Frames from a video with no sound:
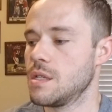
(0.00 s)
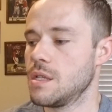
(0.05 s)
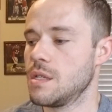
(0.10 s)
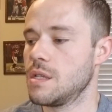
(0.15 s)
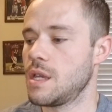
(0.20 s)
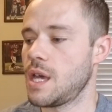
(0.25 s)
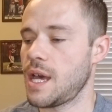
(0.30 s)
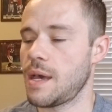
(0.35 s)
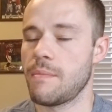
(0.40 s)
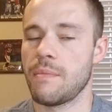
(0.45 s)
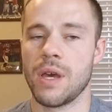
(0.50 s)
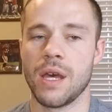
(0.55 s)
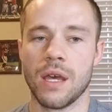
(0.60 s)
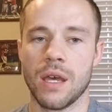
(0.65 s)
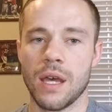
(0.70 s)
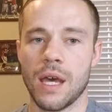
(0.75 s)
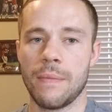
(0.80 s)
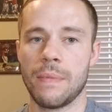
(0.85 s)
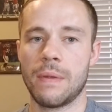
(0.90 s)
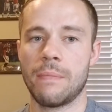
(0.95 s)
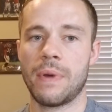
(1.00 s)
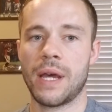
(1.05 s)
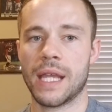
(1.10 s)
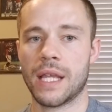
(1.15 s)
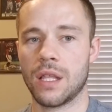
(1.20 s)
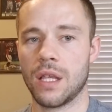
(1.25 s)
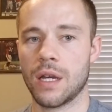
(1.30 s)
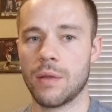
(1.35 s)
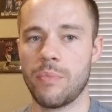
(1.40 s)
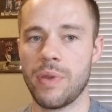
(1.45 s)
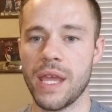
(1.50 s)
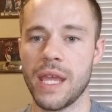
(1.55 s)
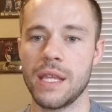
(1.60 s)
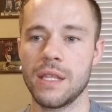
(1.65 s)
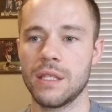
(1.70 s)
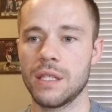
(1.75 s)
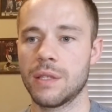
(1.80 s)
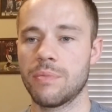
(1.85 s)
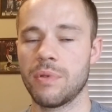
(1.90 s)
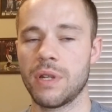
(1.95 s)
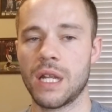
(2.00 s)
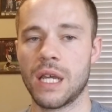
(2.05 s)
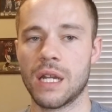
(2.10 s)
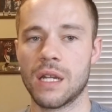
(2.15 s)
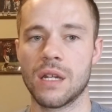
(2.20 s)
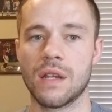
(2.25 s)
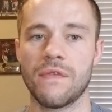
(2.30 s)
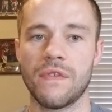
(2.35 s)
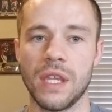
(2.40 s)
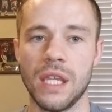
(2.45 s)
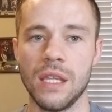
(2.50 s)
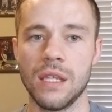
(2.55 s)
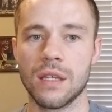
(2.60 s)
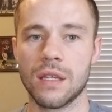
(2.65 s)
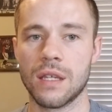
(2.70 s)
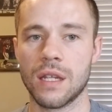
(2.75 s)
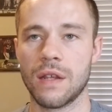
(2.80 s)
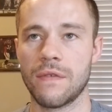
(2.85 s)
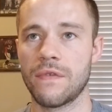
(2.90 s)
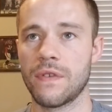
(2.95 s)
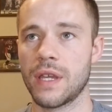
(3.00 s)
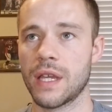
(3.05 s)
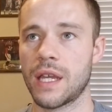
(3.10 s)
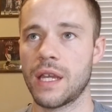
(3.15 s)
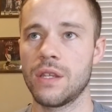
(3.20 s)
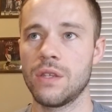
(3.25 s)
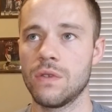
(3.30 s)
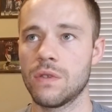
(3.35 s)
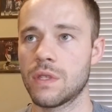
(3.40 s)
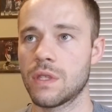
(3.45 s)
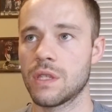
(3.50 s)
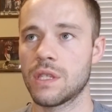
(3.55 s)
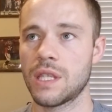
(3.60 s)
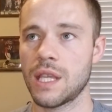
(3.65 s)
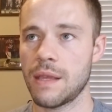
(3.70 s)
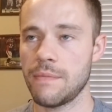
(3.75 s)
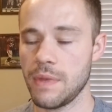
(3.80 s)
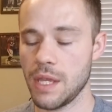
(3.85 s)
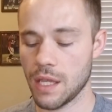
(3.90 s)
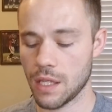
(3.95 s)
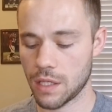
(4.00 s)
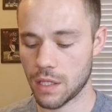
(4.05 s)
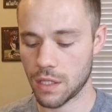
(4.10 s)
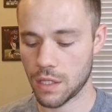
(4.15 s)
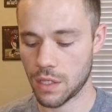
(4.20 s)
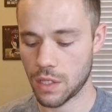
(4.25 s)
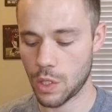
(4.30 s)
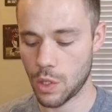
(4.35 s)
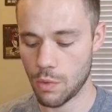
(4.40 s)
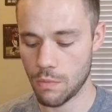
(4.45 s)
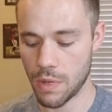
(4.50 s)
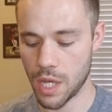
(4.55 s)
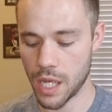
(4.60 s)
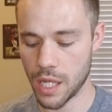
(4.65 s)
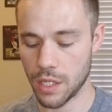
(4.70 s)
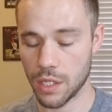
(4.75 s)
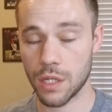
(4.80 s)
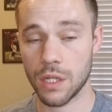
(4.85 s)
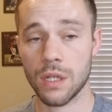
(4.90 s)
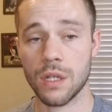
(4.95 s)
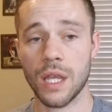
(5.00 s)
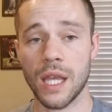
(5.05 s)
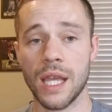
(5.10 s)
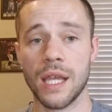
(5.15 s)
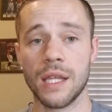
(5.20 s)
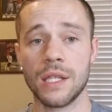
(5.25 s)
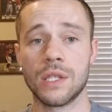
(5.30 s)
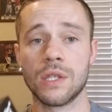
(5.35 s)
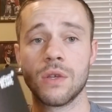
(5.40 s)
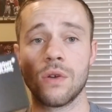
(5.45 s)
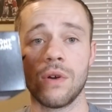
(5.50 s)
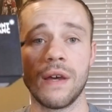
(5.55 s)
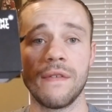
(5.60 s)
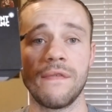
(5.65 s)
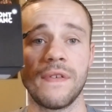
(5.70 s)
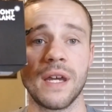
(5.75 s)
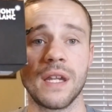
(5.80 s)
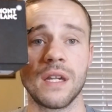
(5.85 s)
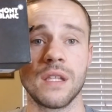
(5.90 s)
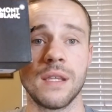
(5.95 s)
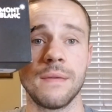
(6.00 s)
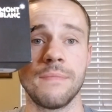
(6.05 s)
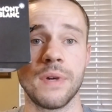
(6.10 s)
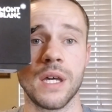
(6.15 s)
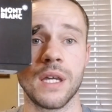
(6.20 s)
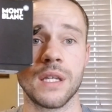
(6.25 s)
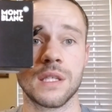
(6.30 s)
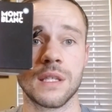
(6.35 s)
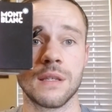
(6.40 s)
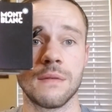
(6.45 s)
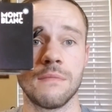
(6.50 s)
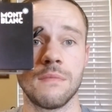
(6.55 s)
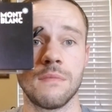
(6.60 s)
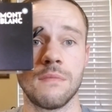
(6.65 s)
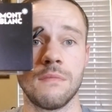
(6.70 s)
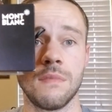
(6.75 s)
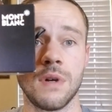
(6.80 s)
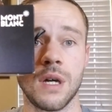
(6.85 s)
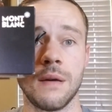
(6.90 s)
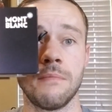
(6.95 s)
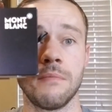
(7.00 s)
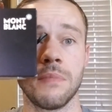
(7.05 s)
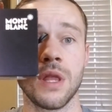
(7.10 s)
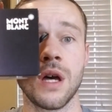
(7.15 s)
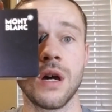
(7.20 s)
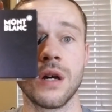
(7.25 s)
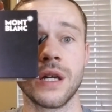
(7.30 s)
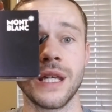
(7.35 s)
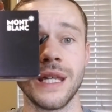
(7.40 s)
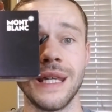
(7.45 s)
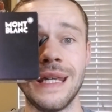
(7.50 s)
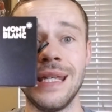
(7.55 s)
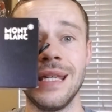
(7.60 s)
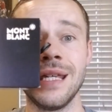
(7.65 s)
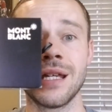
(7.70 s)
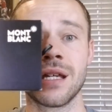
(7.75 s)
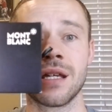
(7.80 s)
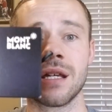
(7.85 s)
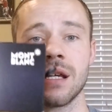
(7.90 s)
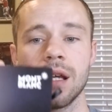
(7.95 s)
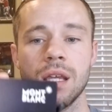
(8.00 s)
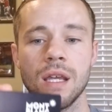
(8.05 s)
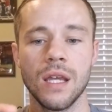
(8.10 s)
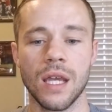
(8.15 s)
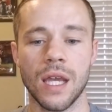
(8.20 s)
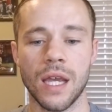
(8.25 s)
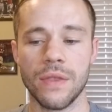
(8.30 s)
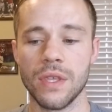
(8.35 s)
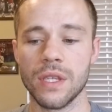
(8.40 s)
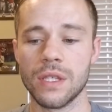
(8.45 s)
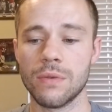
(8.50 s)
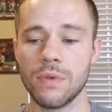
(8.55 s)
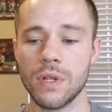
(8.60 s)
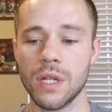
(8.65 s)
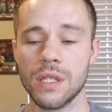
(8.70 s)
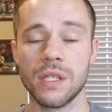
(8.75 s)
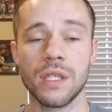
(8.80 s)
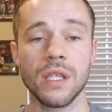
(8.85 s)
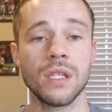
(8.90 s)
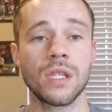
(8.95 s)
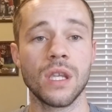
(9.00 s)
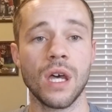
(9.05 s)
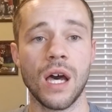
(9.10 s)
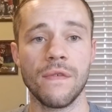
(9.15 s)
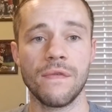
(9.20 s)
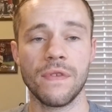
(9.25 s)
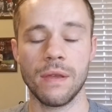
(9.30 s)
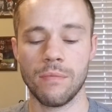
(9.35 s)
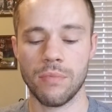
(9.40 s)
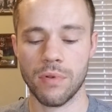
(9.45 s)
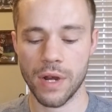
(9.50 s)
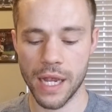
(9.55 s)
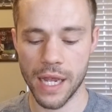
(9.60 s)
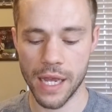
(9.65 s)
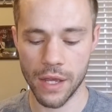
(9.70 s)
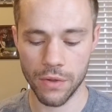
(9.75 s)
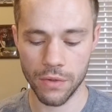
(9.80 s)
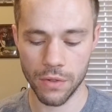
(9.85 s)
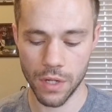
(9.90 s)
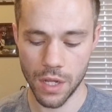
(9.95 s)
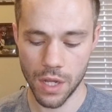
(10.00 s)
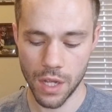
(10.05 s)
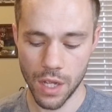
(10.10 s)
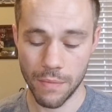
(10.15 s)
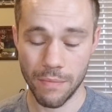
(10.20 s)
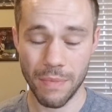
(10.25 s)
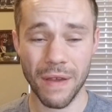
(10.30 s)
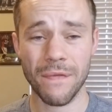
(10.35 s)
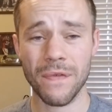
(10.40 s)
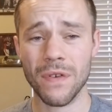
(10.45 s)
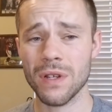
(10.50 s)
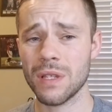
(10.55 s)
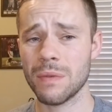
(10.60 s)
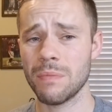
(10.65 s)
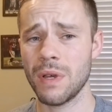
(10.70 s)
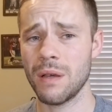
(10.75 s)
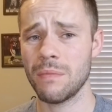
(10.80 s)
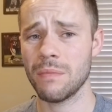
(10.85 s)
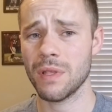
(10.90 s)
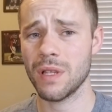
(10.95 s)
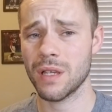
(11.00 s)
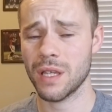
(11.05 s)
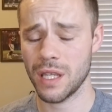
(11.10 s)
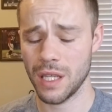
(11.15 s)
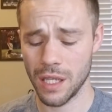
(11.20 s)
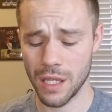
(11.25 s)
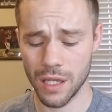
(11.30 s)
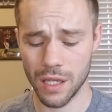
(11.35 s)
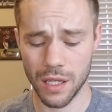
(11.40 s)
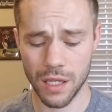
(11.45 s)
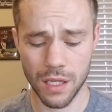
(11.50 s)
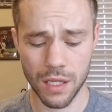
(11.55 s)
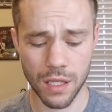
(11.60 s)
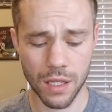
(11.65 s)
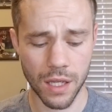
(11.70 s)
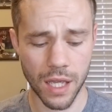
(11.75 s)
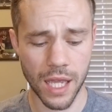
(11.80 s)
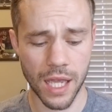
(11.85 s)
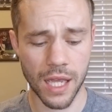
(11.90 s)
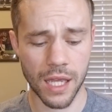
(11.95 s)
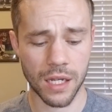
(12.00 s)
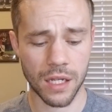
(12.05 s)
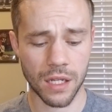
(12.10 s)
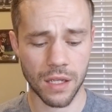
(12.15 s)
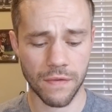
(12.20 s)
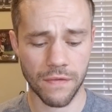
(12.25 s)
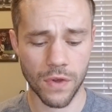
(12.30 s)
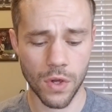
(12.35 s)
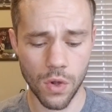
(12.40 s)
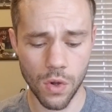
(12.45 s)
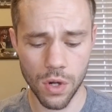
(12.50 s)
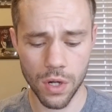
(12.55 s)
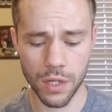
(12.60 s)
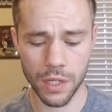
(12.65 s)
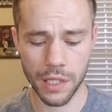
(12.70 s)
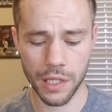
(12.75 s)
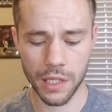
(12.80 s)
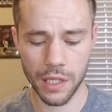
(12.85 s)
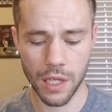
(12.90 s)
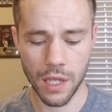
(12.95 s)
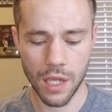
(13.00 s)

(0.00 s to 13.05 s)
buying a lot of pins, but not enough ink, and I feel like I use the same inks too much. And so I finally bought some Mont Blanc ink, and this one is the Toffee Brown. My first Mont Blanc ink, and of course,